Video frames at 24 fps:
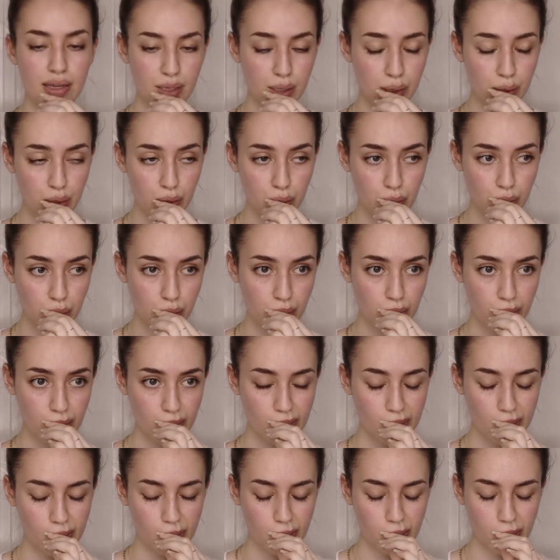And
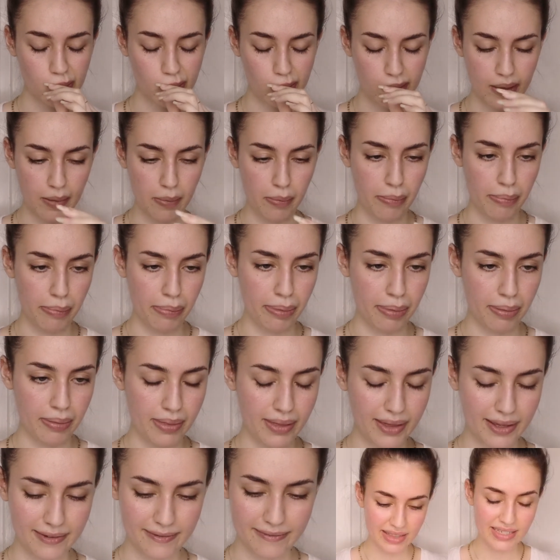
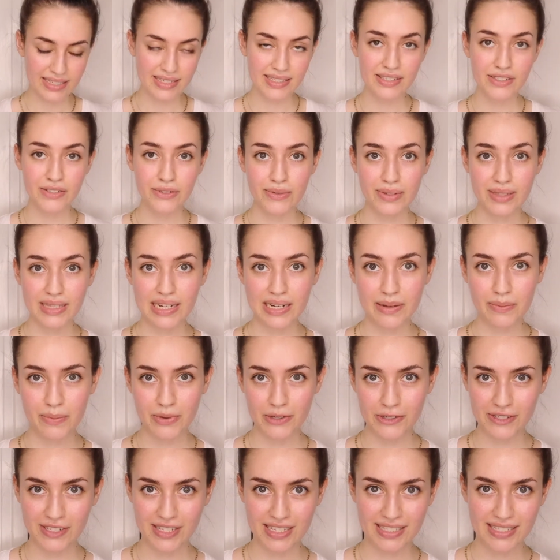this is the one that I'm
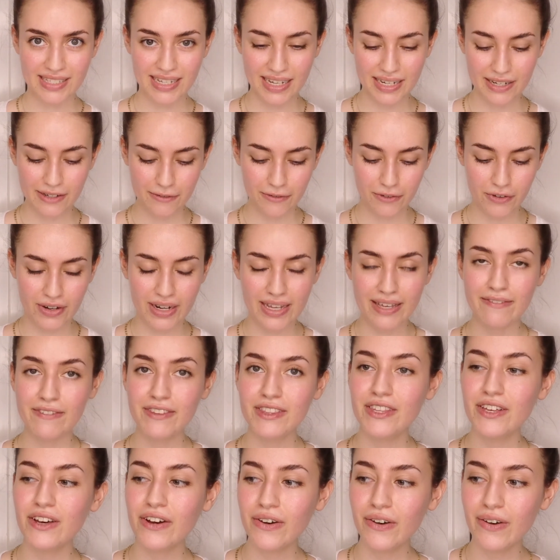most excited for, even
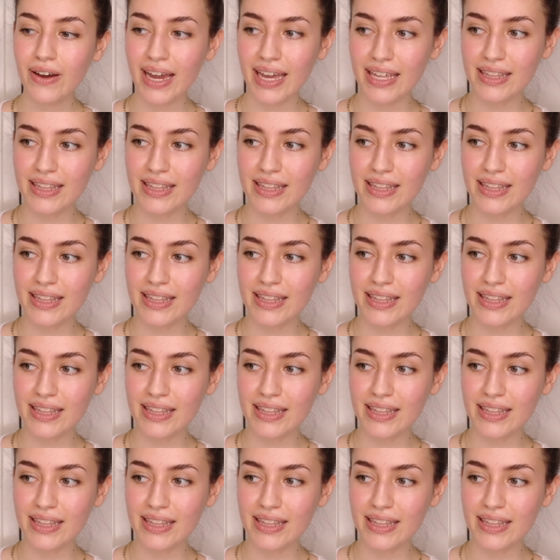though I